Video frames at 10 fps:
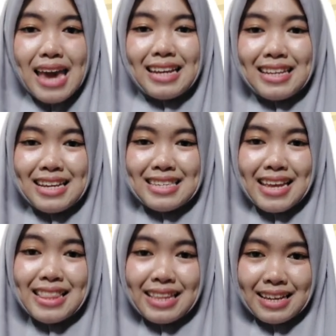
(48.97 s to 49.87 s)
In this
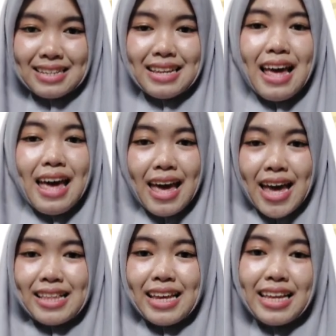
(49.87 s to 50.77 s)
sentence,
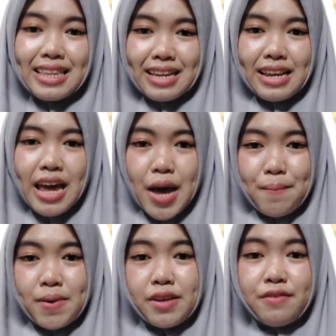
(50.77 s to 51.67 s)
had eaten
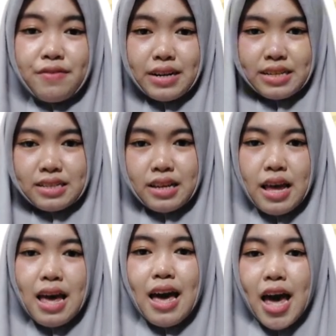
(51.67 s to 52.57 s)
happened first
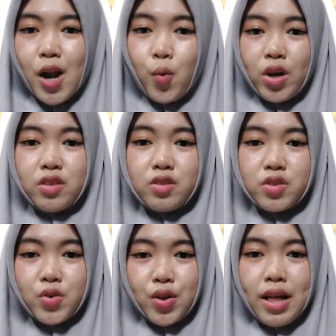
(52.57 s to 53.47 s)
and went to
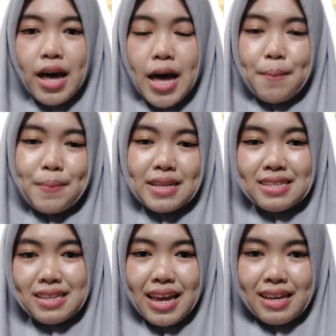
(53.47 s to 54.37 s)
school happened
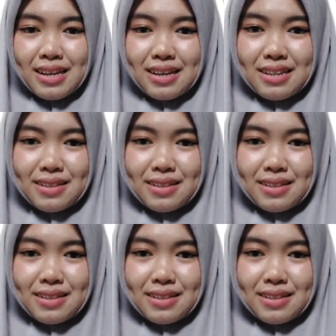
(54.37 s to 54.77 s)
second.